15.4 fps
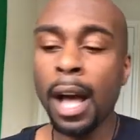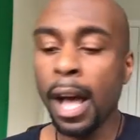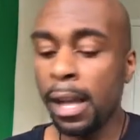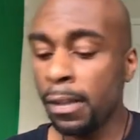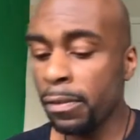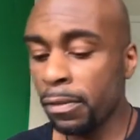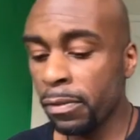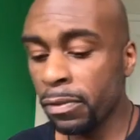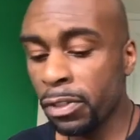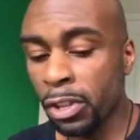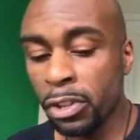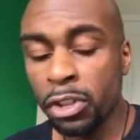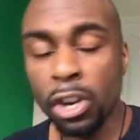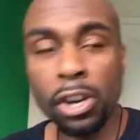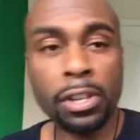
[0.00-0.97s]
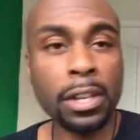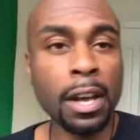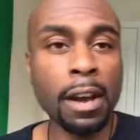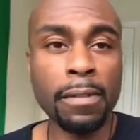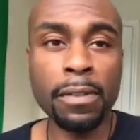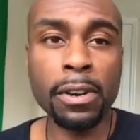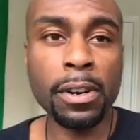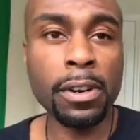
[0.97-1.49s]
Uh, the nerd
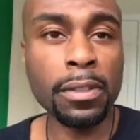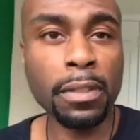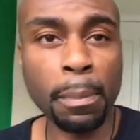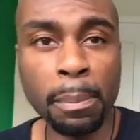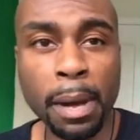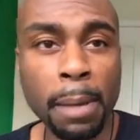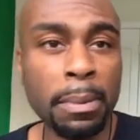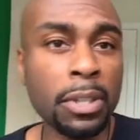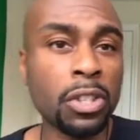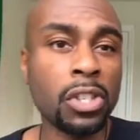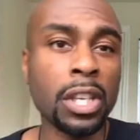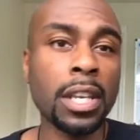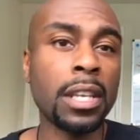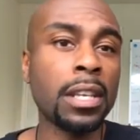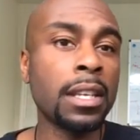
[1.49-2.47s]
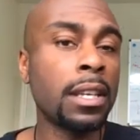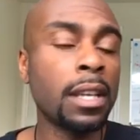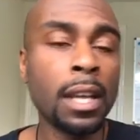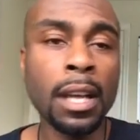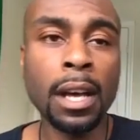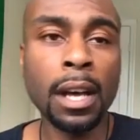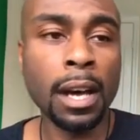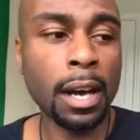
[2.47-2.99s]
cover, the publishing,
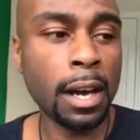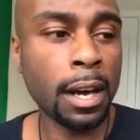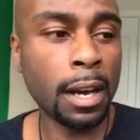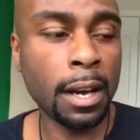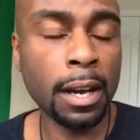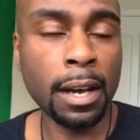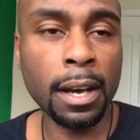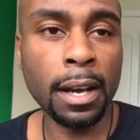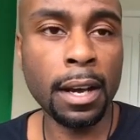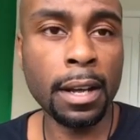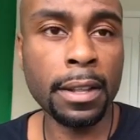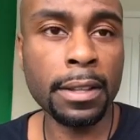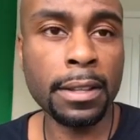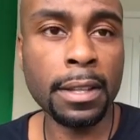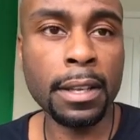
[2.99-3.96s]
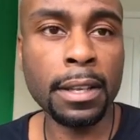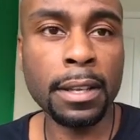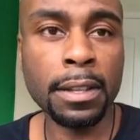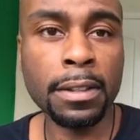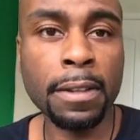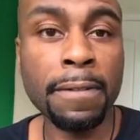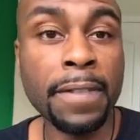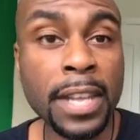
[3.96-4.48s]
uh, uh,
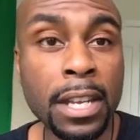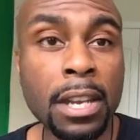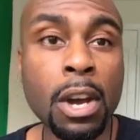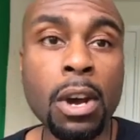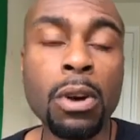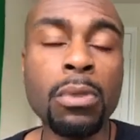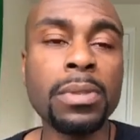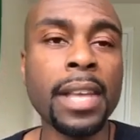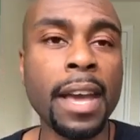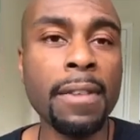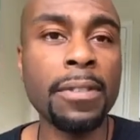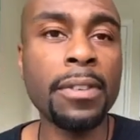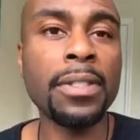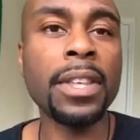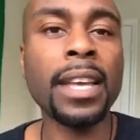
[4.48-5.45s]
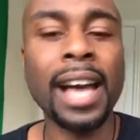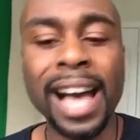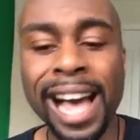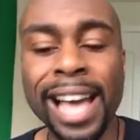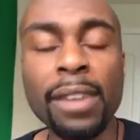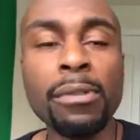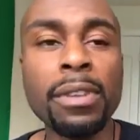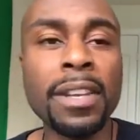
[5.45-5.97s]
the, the videos, everything,
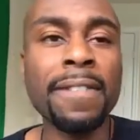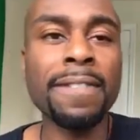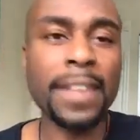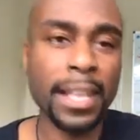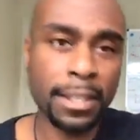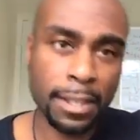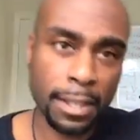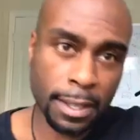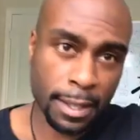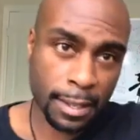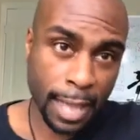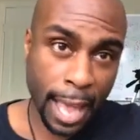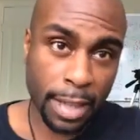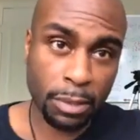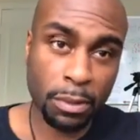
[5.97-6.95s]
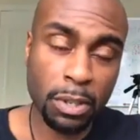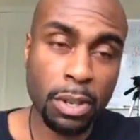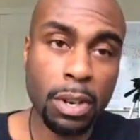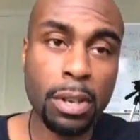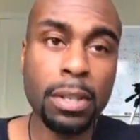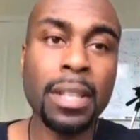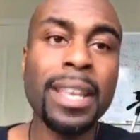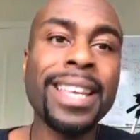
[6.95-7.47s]
I reinvested the tax
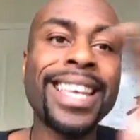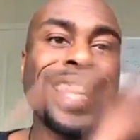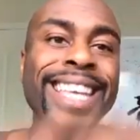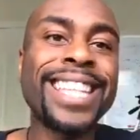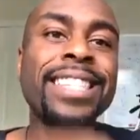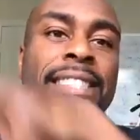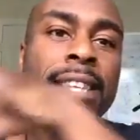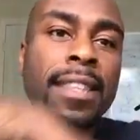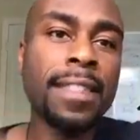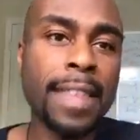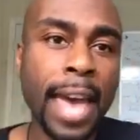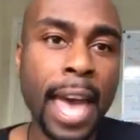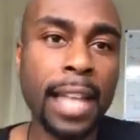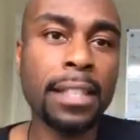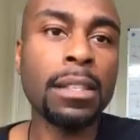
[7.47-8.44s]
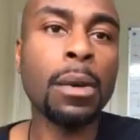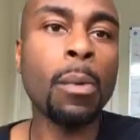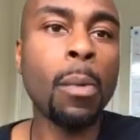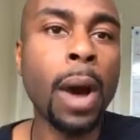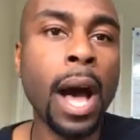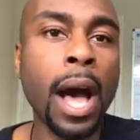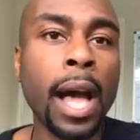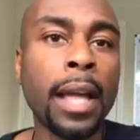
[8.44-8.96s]
return into that.
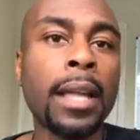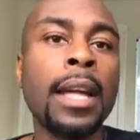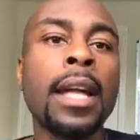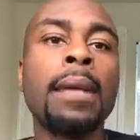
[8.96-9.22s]
Why?